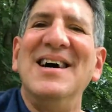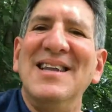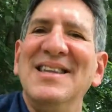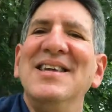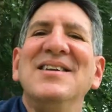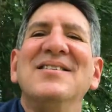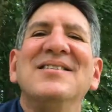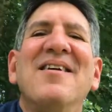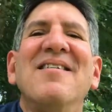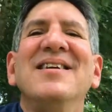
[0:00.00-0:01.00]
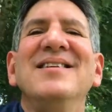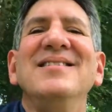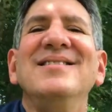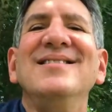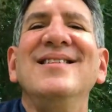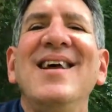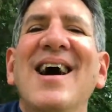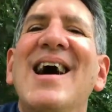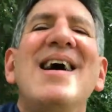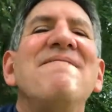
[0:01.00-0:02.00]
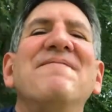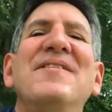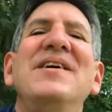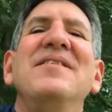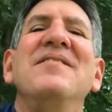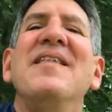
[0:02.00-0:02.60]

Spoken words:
Little darling, I feel